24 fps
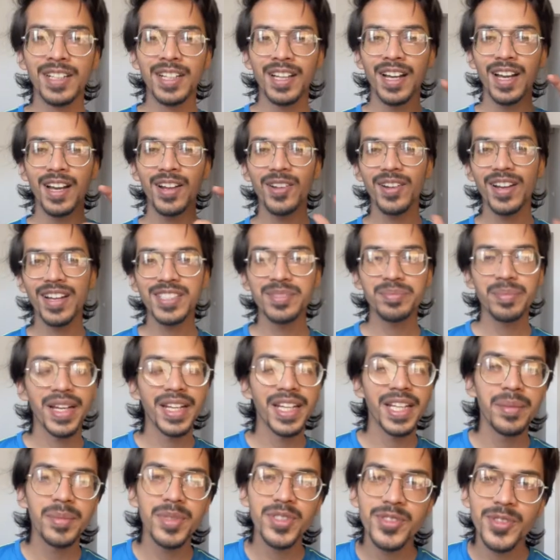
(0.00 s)
Hello guys, my
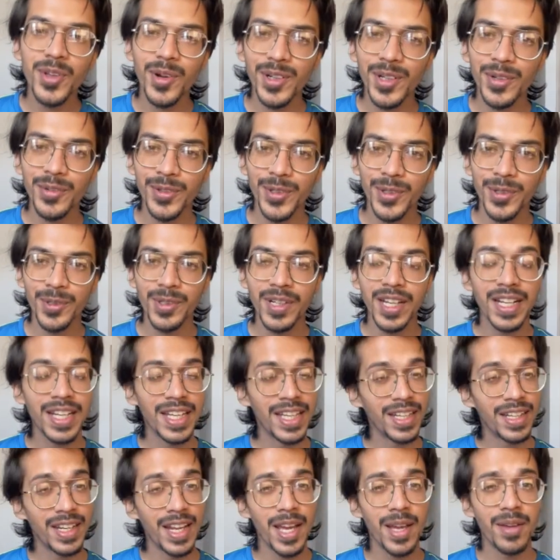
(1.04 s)
name is Dr. Varun and
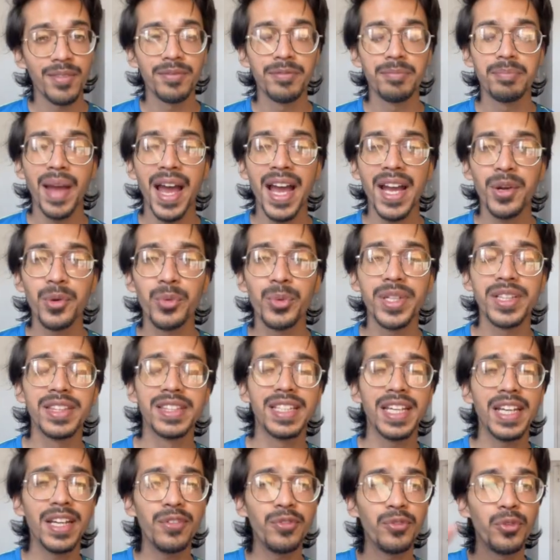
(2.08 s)
here I am back with
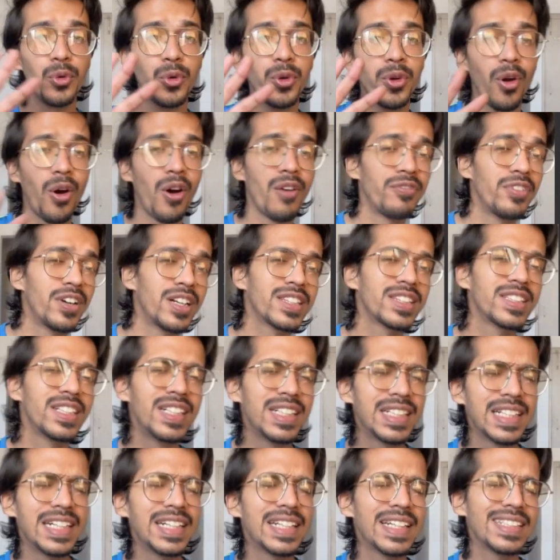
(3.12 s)
day 4 of our
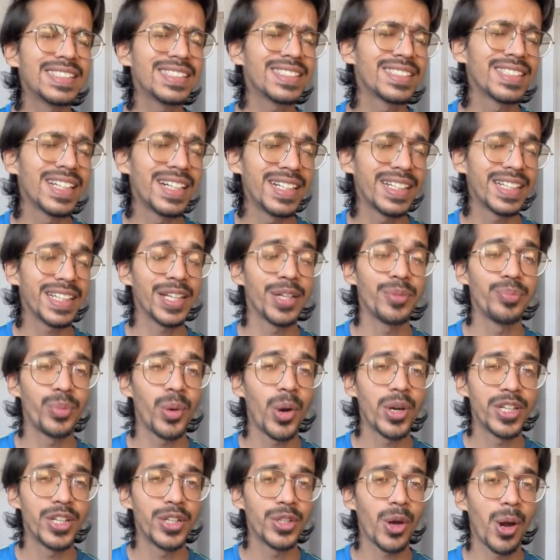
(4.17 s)
30 days, 30
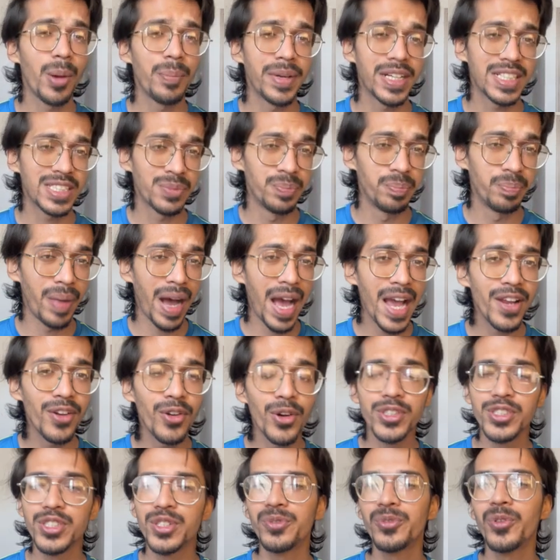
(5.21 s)
important topics
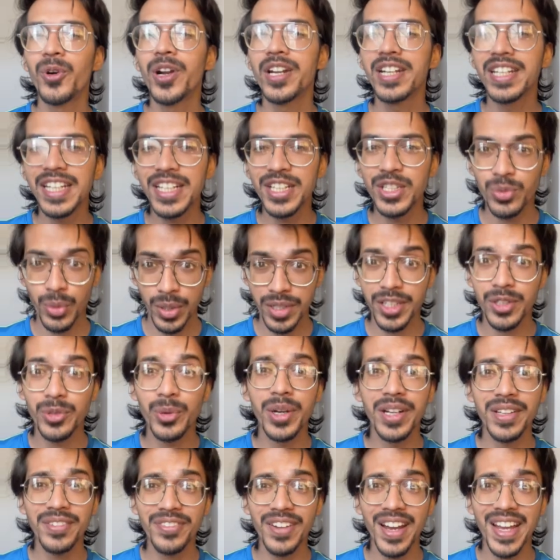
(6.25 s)
biology for NEET
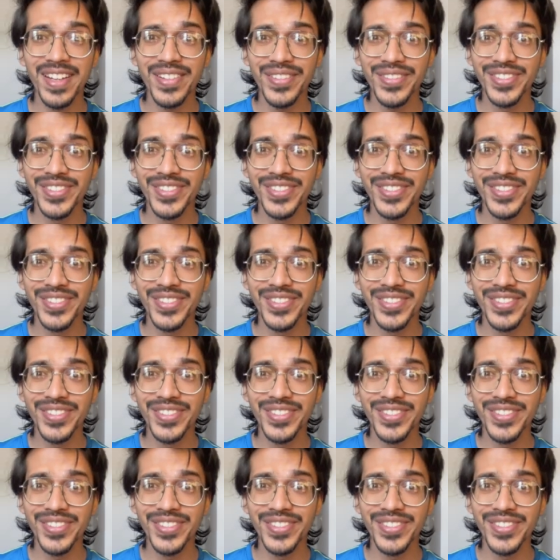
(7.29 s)
2025.